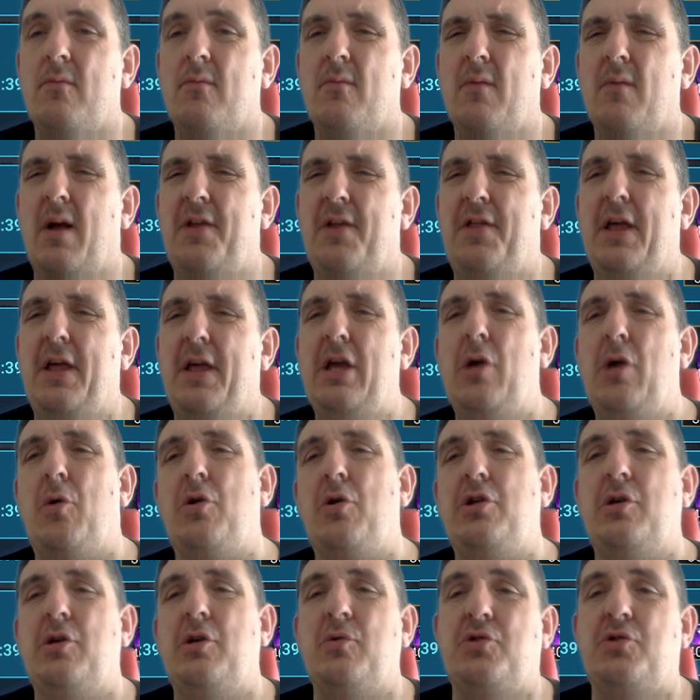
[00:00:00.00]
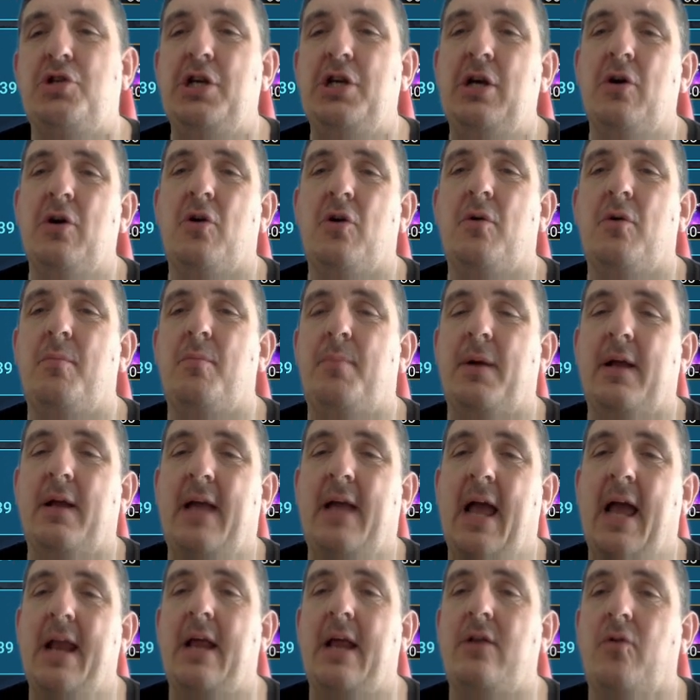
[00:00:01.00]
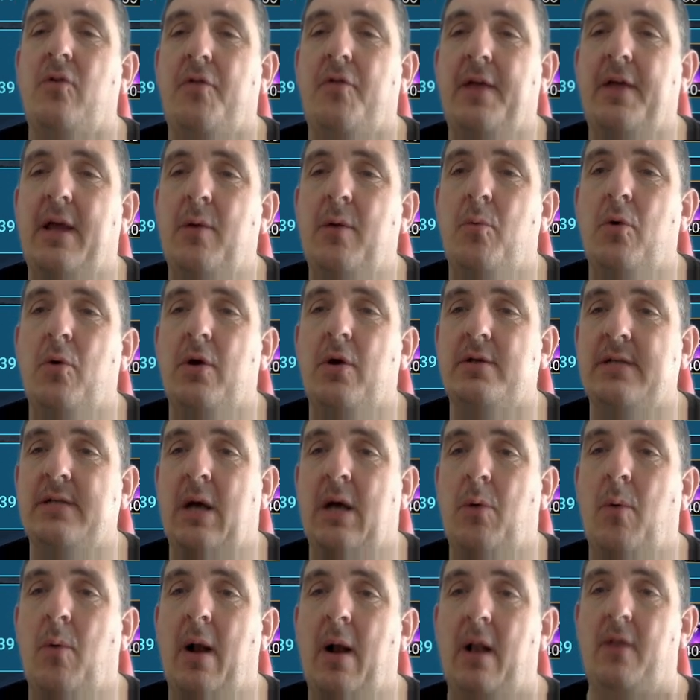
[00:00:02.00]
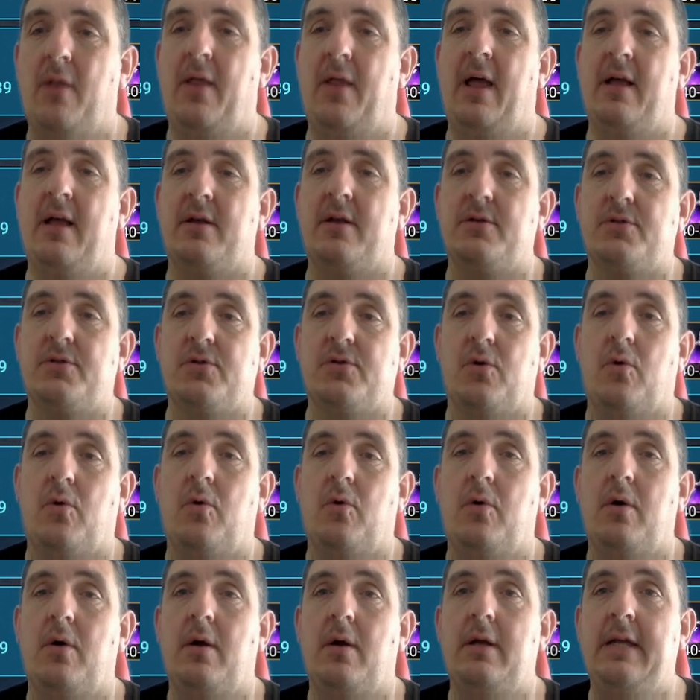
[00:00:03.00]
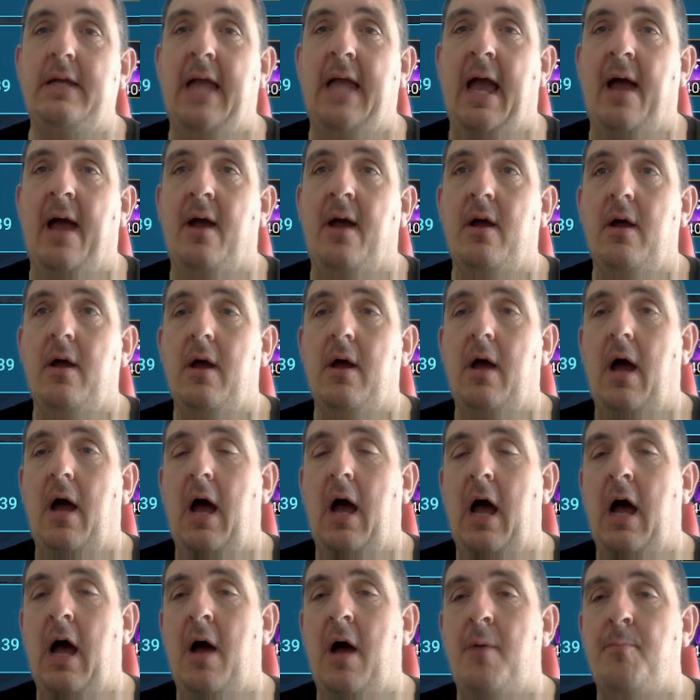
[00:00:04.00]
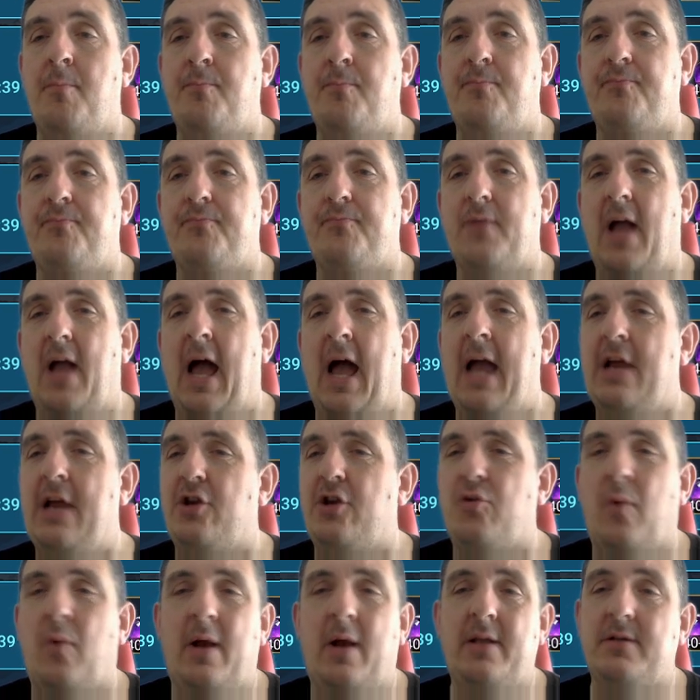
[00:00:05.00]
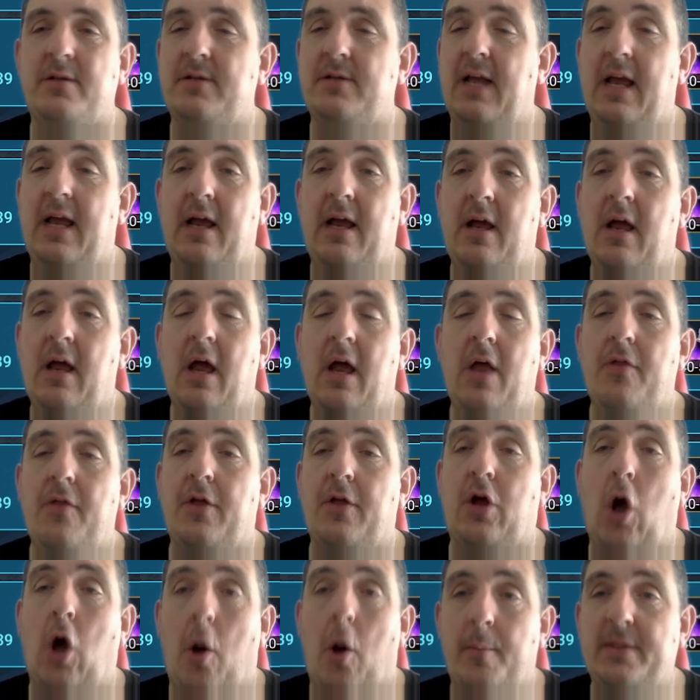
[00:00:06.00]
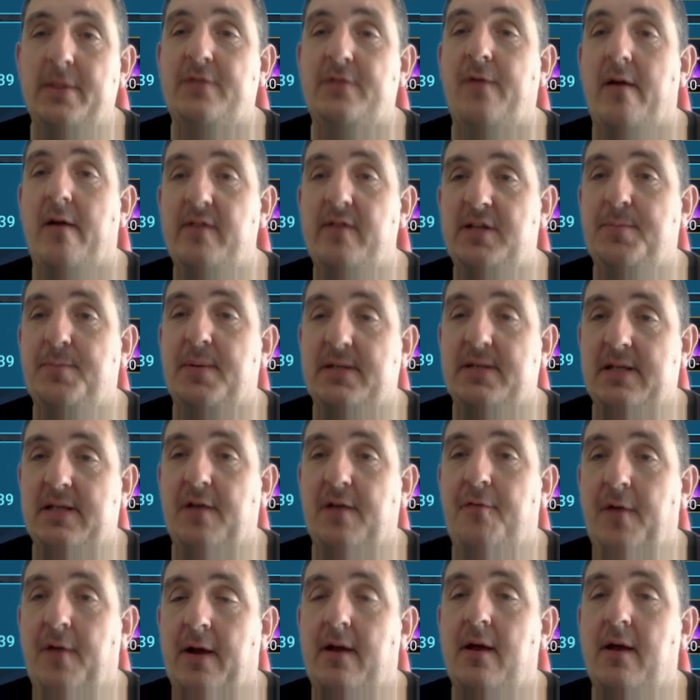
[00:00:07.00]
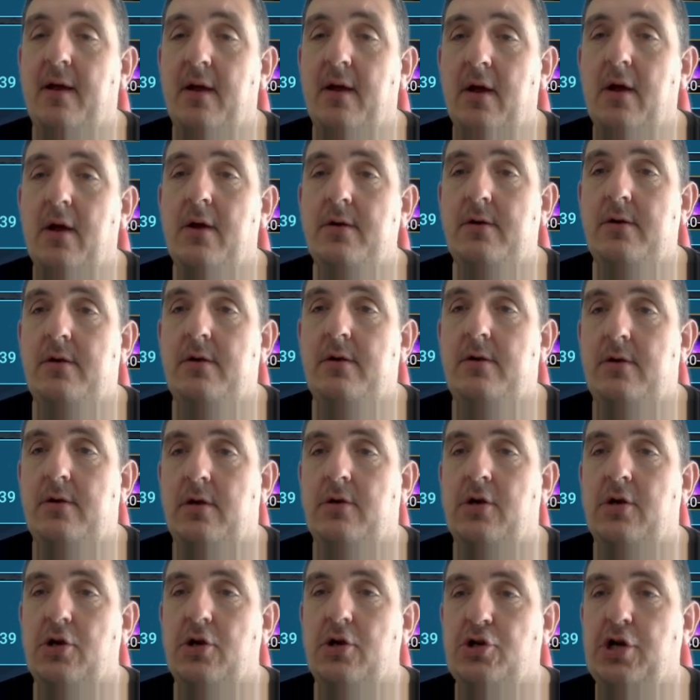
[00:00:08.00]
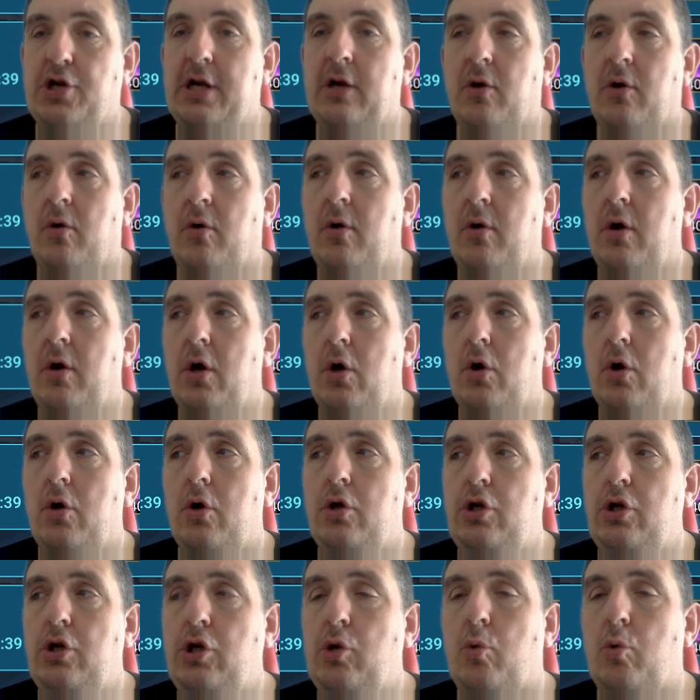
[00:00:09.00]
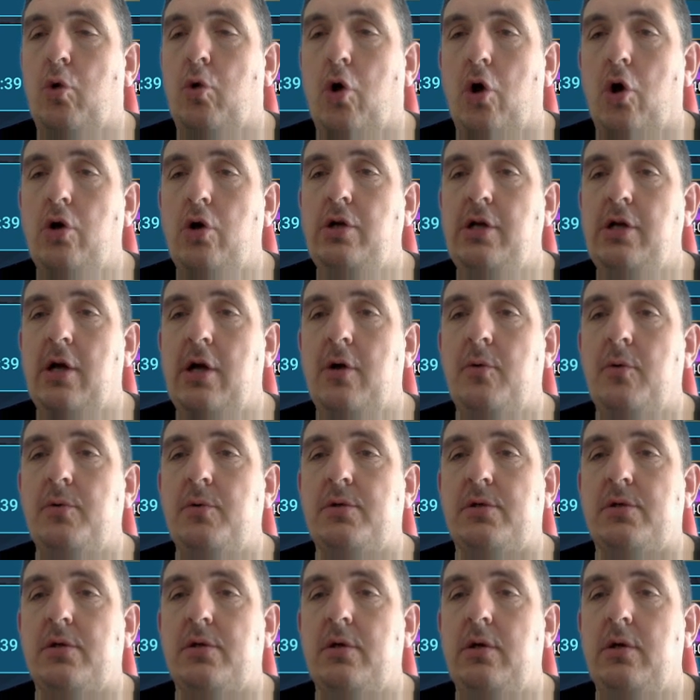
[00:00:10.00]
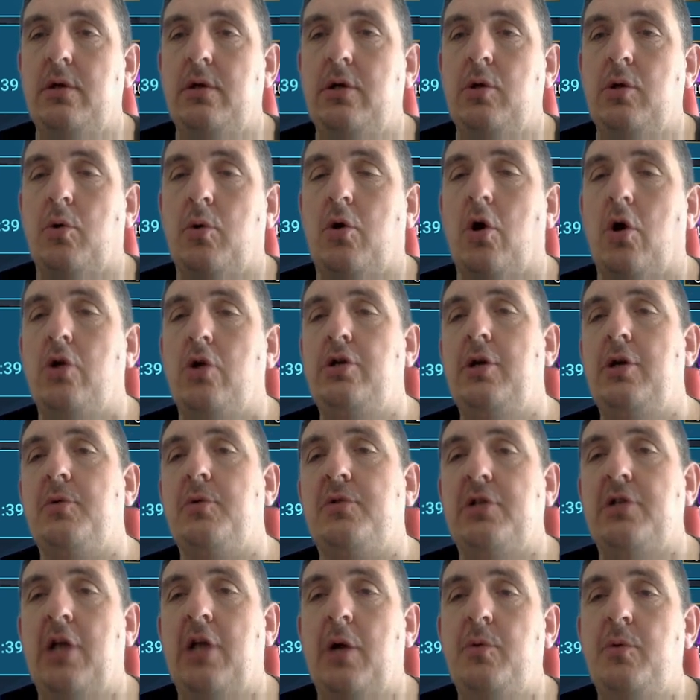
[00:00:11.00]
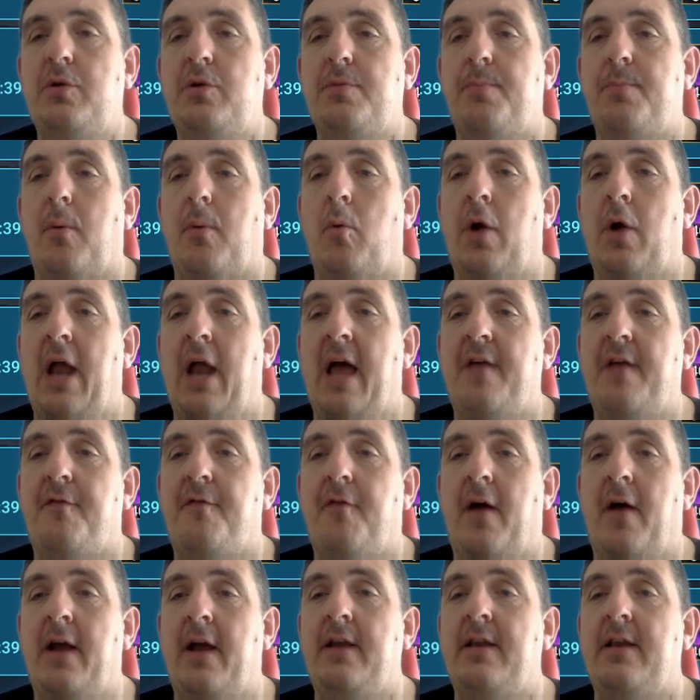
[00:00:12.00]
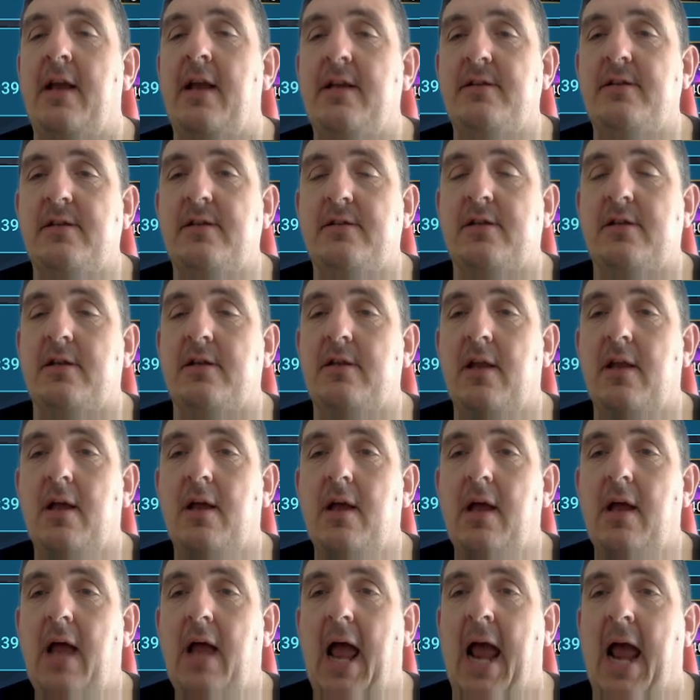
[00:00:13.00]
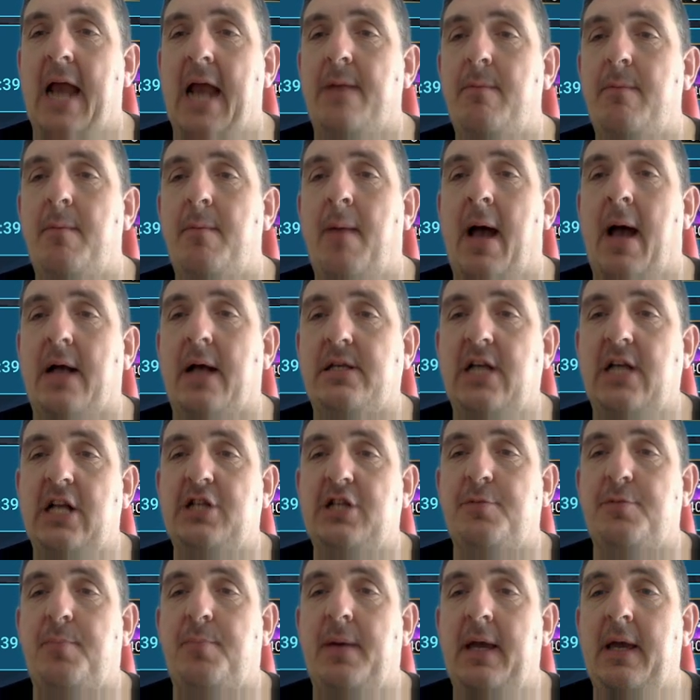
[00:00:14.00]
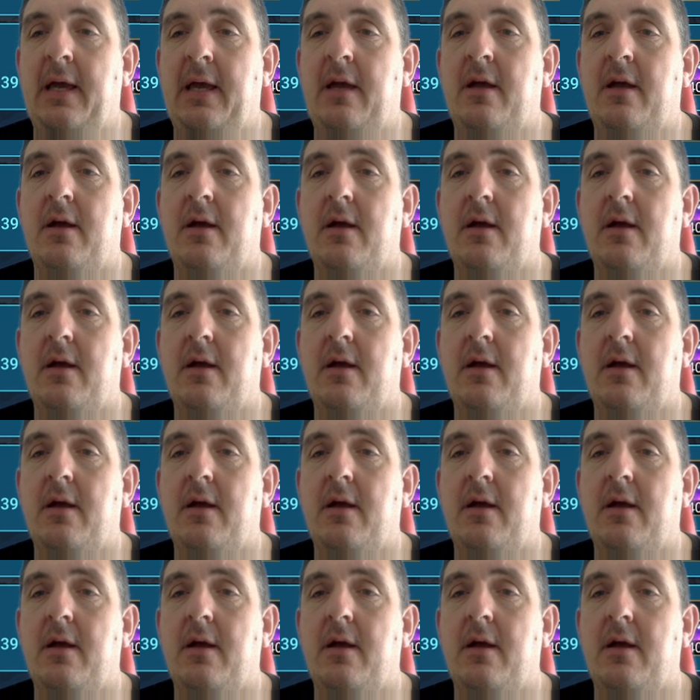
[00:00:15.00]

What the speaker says: think you could use Geo, but again, I don't think it works that well there. So yeah, Iron Twins, the comp is very specific to Geo. You could use Newt, but what I find is that enemy max HP